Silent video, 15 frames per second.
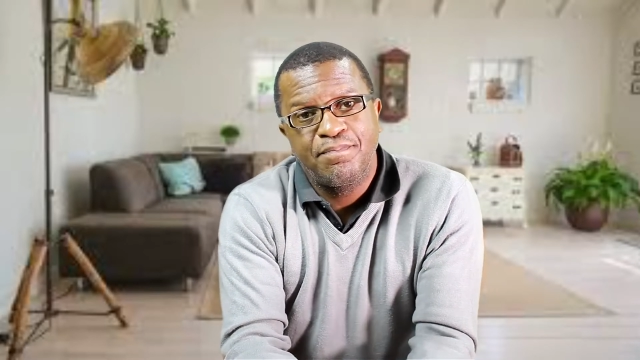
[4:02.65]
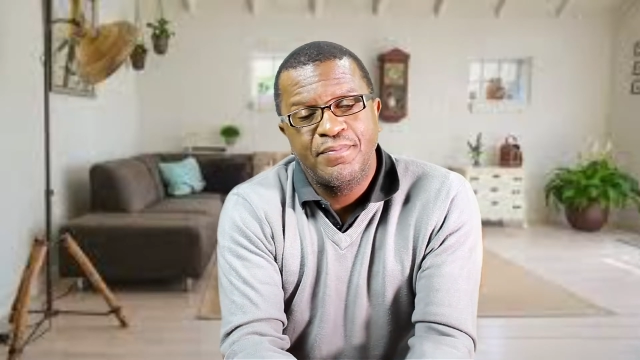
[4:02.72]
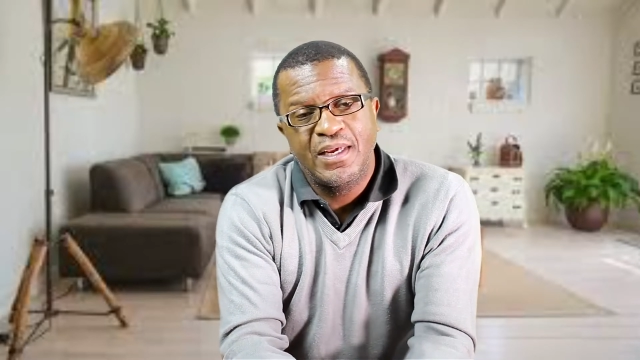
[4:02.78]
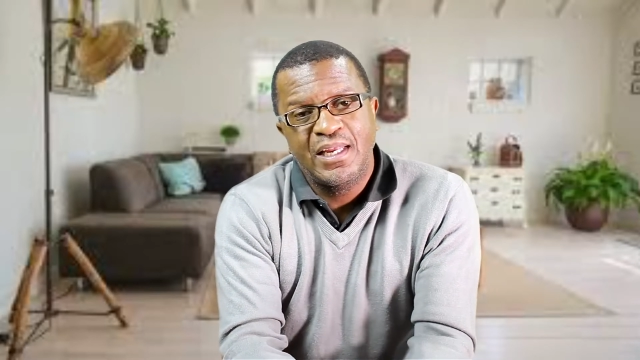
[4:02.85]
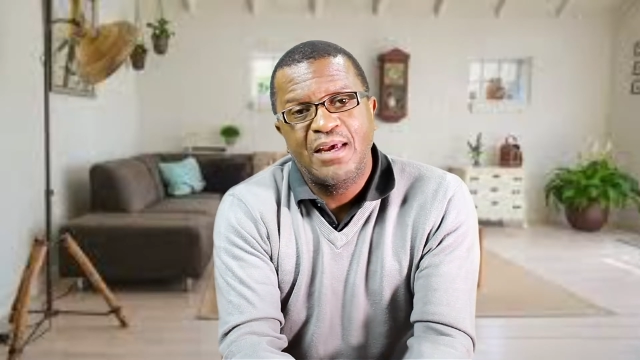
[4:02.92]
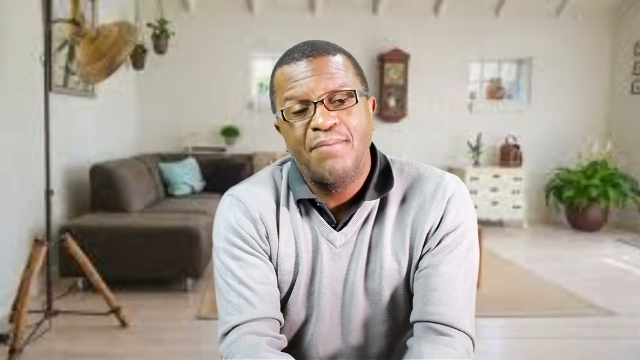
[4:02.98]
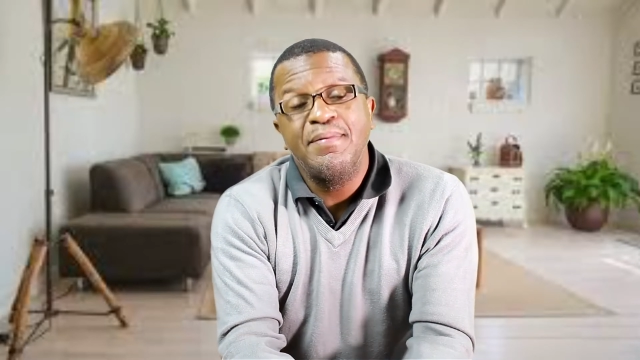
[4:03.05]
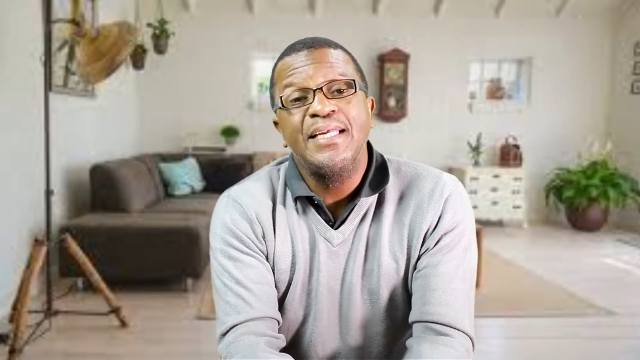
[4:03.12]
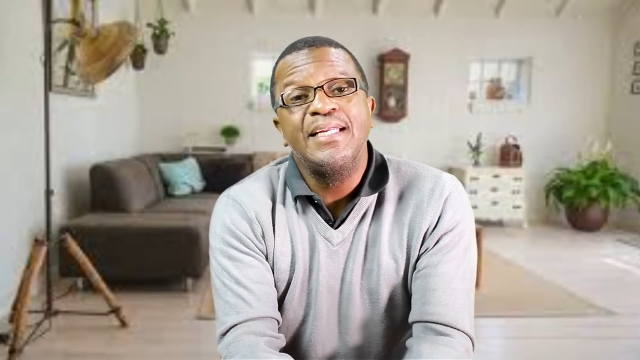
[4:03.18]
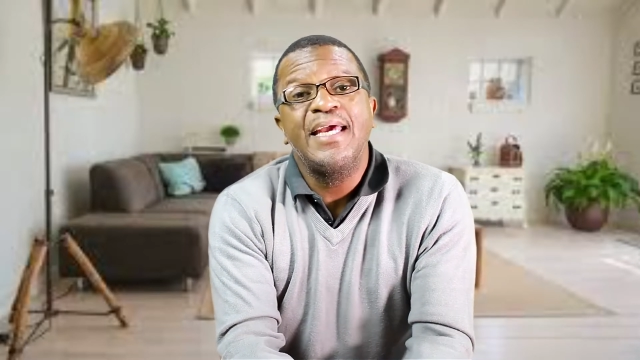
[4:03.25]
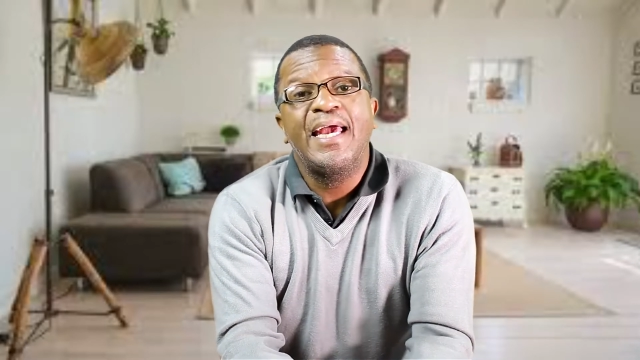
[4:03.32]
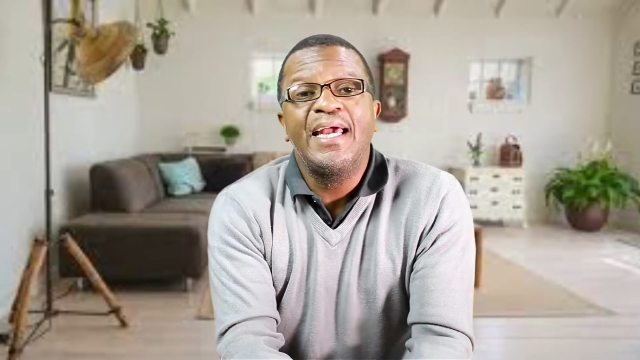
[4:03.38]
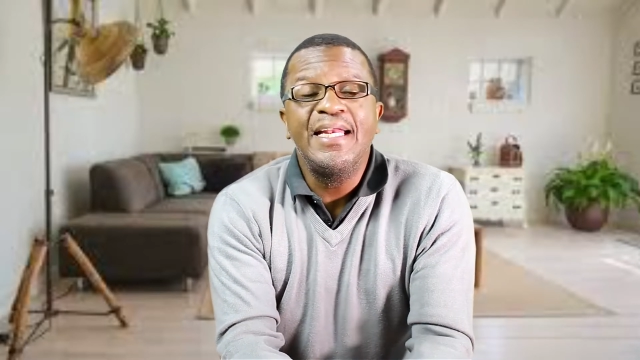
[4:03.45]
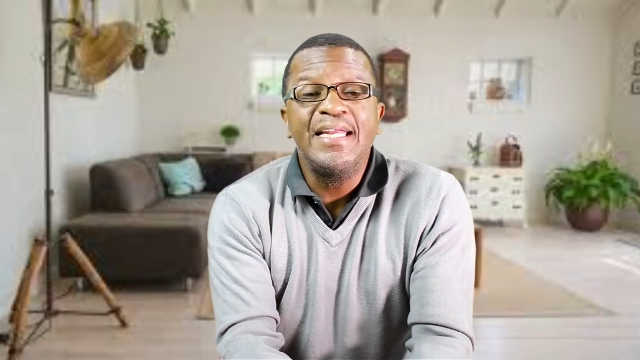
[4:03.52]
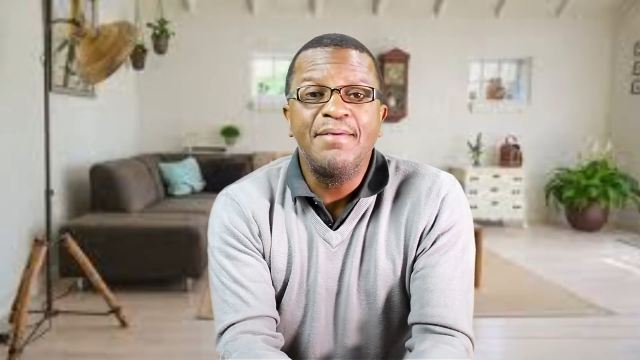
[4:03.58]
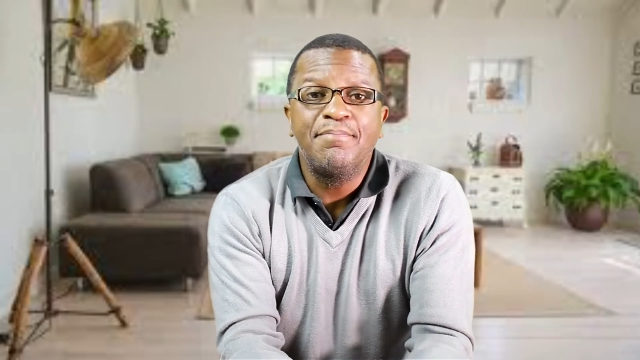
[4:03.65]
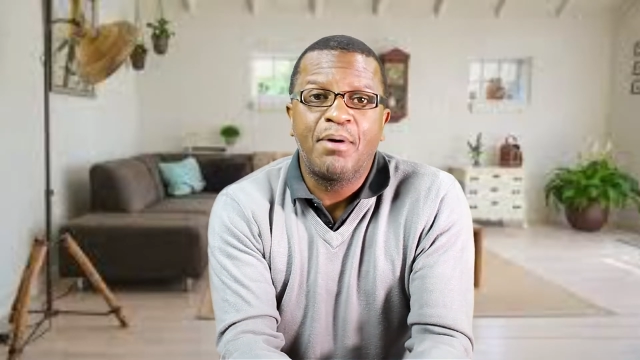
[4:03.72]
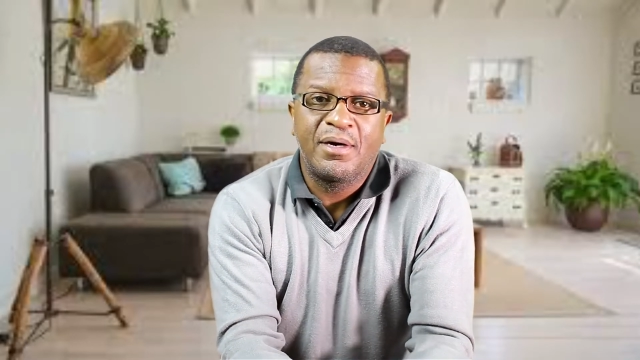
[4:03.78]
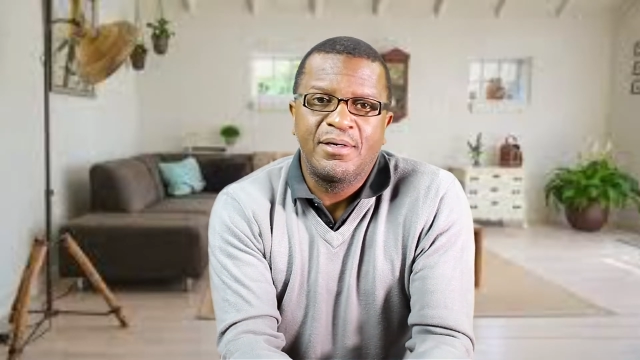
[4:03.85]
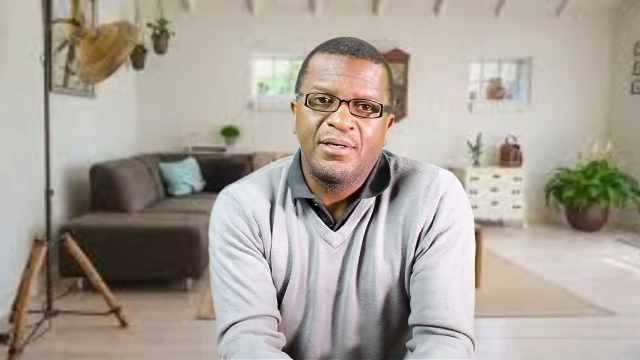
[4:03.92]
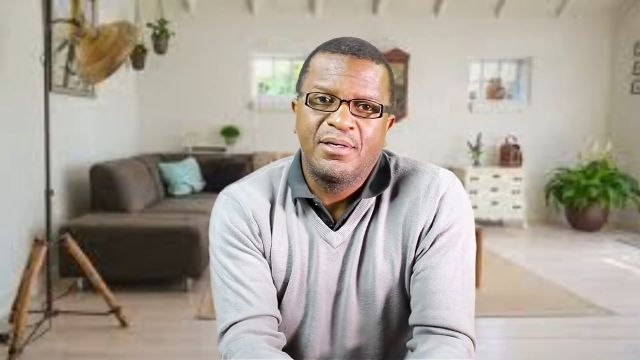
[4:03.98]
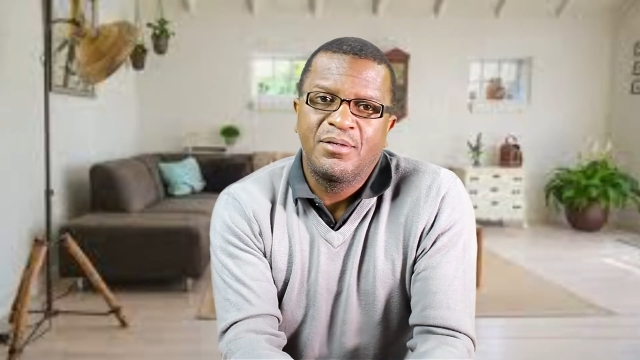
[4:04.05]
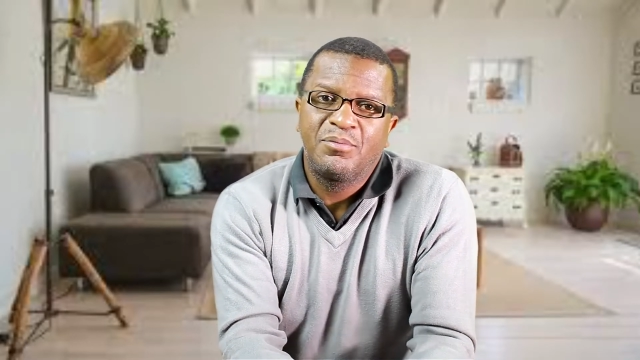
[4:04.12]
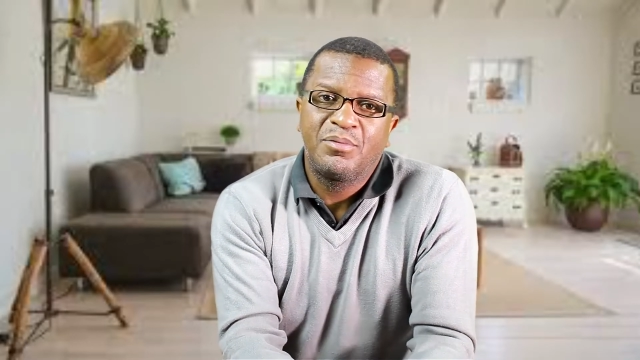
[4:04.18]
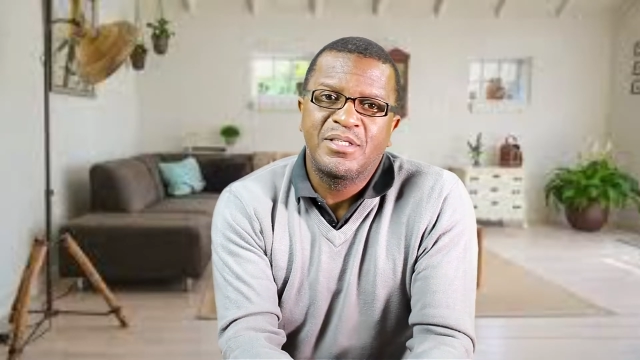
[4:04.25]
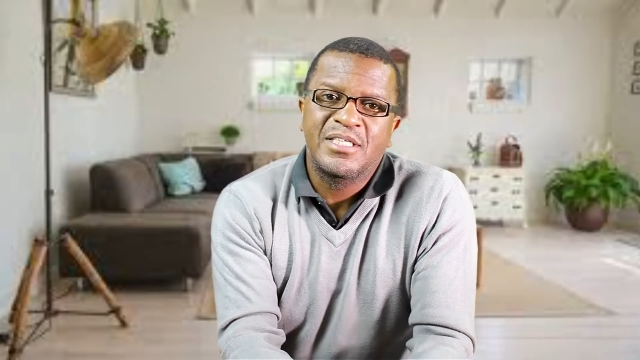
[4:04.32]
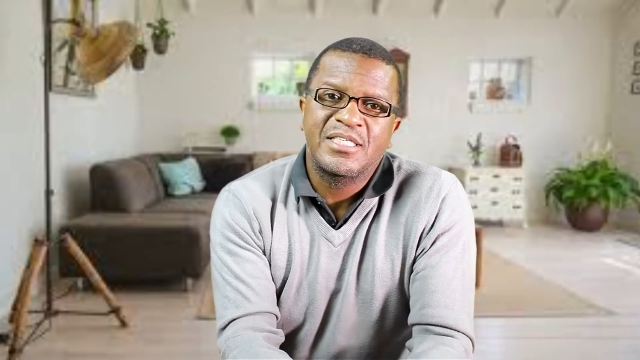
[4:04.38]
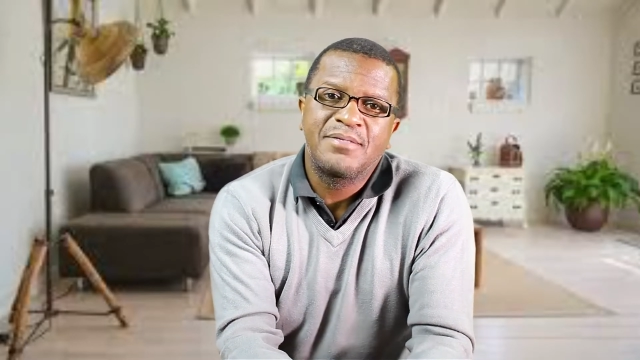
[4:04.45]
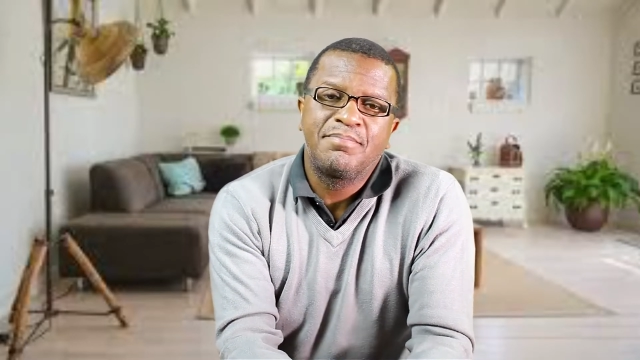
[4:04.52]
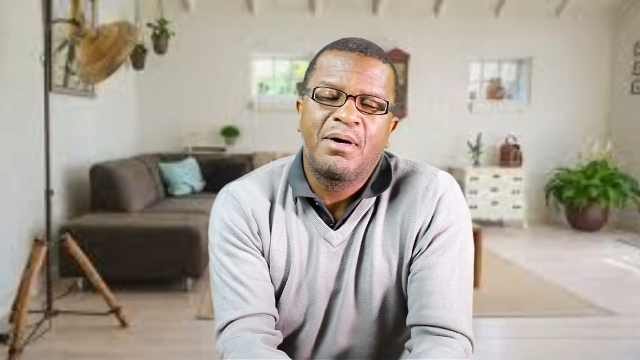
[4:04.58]
and I mean anybody with a
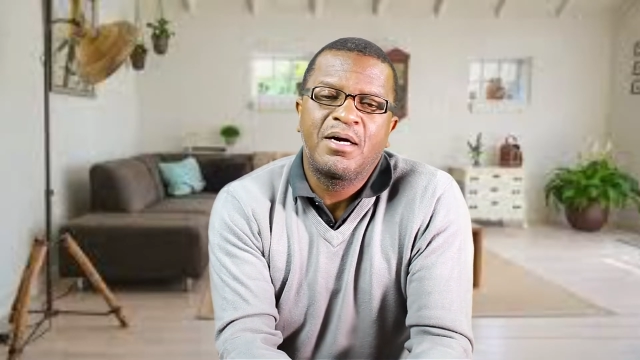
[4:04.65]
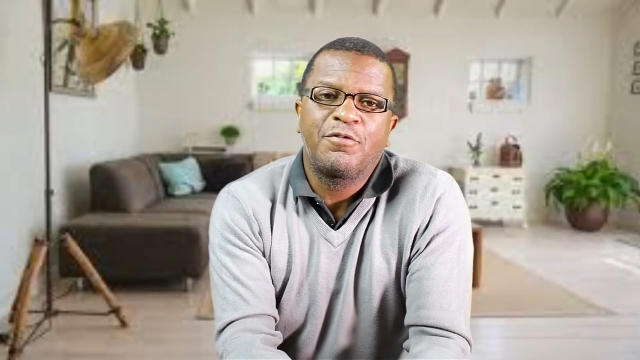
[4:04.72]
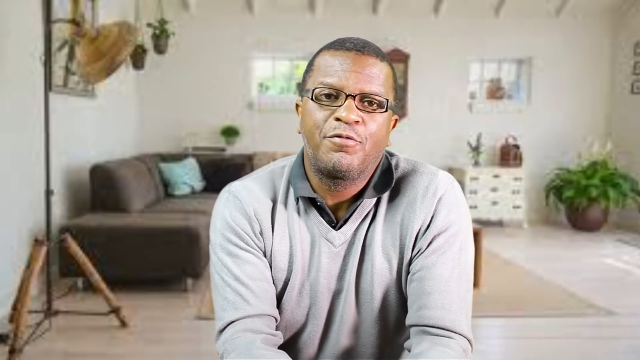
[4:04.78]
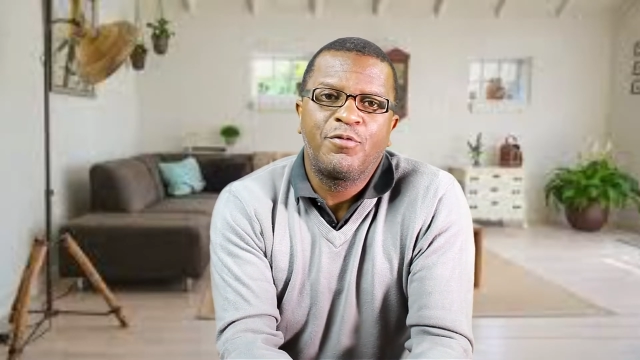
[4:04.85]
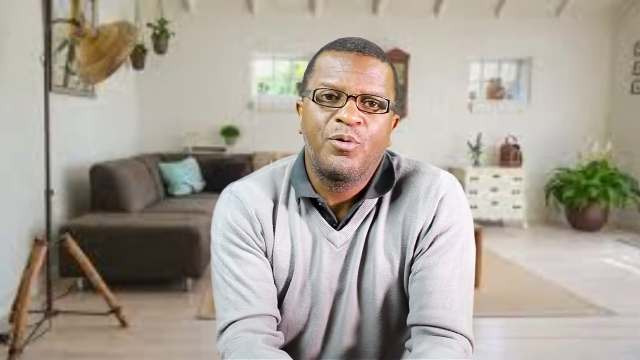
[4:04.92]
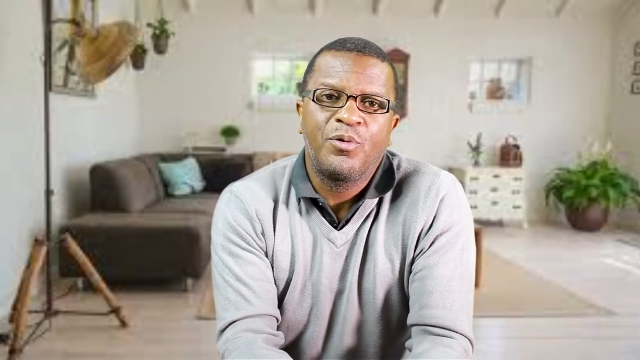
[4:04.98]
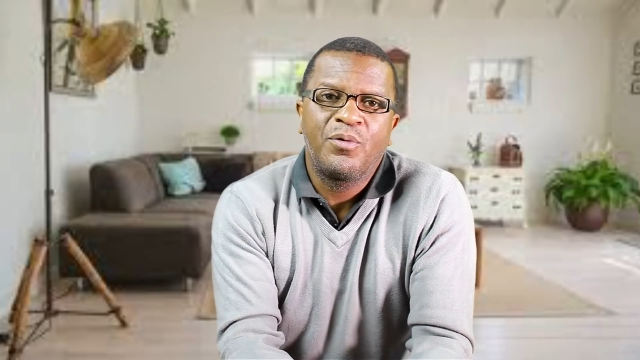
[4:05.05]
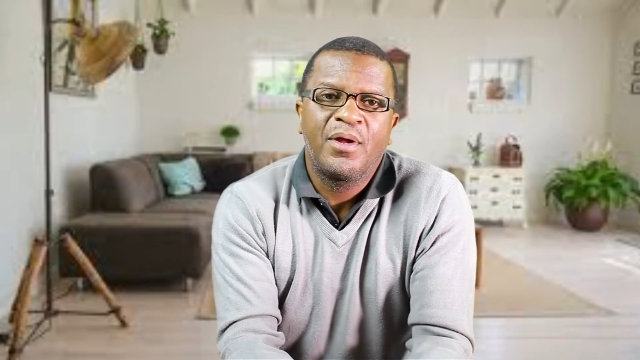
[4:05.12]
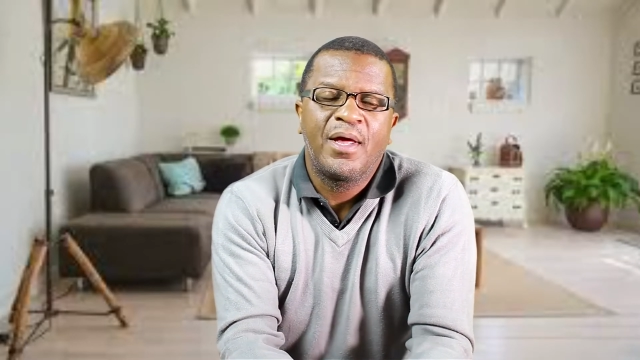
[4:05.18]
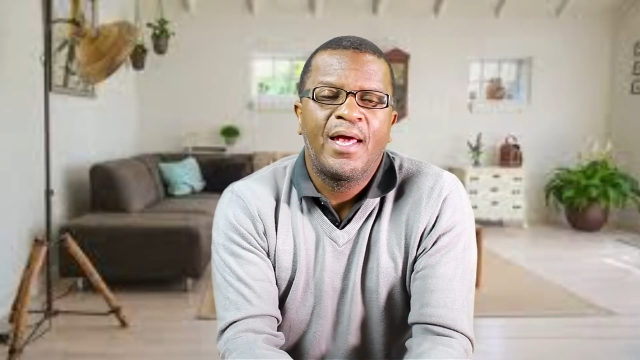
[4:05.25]
smartphone